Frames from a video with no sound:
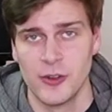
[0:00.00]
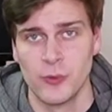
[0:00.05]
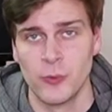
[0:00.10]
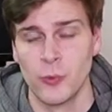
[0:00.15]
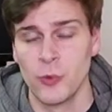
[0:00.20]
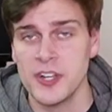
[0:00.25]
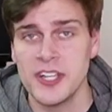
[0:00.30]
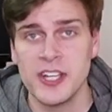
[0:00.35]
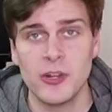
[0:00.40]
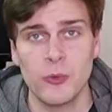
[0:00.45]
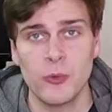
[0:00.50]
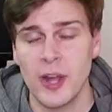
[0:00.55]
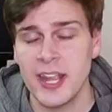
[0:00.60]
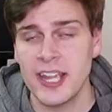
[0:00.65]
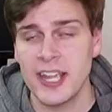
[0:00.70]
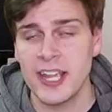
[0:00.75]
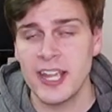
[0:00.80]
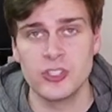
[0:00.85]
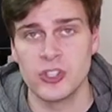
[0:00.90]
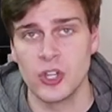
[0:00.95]

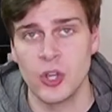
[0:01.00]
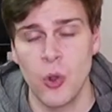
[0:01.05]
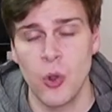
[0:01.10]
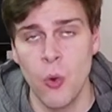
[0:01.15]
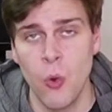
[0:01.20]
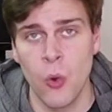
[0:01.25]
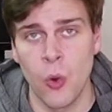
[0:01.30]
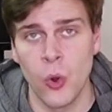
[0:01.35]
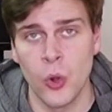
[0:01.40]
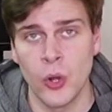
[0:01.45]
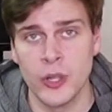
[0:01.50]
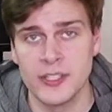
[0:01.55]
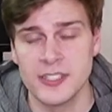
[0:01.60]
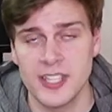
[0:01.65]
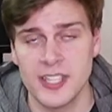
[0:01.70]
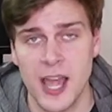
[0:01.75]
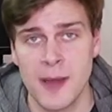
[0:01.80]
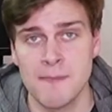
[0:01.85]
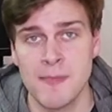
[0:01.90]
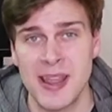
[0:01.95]
rearrange the chords
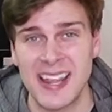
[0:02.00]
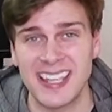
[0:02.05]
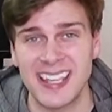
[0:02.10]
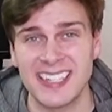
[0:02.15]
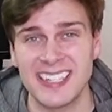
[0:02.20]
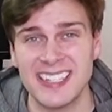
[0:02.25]
and make a